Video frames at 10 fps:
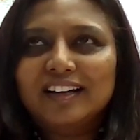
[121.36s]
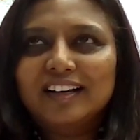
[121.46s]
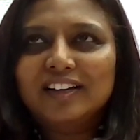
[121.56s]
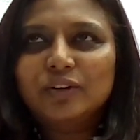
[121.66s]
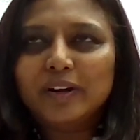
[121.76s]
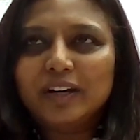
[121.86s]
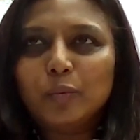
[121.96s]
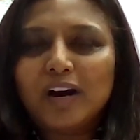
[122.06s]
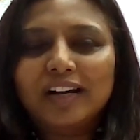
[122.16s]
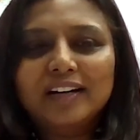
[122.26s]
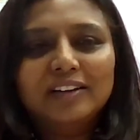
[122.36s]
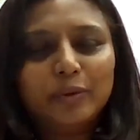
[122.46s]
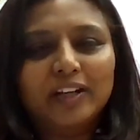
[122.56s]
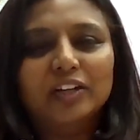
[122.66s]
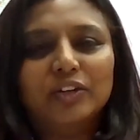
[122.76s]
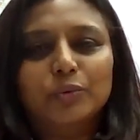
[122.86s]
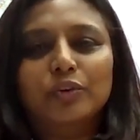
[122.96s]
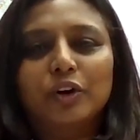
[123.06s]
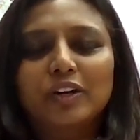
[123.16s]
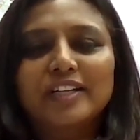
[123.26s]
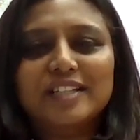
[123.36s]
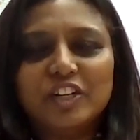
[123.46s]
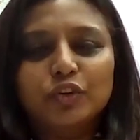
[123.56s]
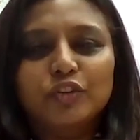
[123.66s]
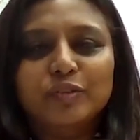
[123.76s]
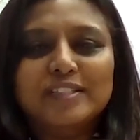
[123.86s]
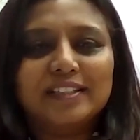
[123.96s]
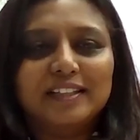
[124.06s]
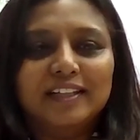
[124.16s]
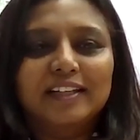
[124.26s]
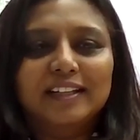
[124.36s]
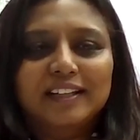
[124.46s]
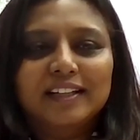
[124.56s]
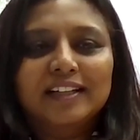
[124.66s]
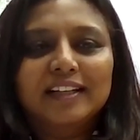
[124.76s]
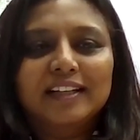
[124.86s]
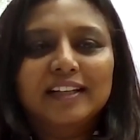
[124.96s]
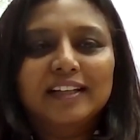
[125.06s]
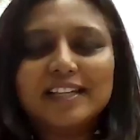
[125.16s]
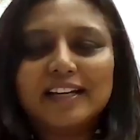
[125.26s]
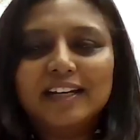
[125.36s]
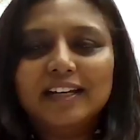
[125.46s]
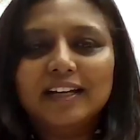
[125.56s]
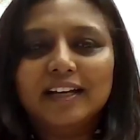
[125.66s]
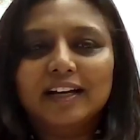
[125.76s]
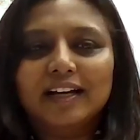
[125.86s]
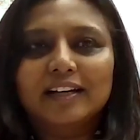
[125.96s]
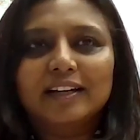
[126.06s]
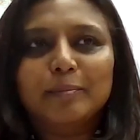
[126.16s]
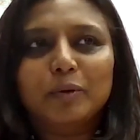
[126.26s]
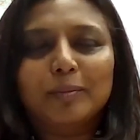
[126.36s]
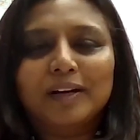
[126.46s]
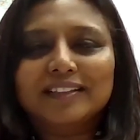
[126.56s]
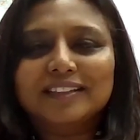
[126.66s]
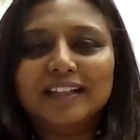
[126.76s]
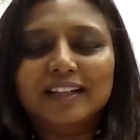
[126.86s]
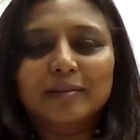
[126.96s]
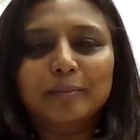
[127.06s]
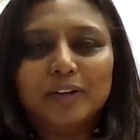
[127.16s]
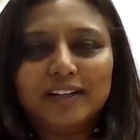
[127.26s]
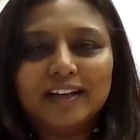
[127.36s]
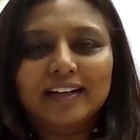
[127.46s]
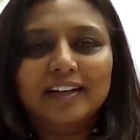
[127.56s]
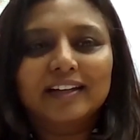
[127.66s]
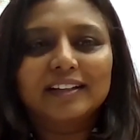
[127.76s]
21, 22, college and university. They are studying diplomas in Polytechnic.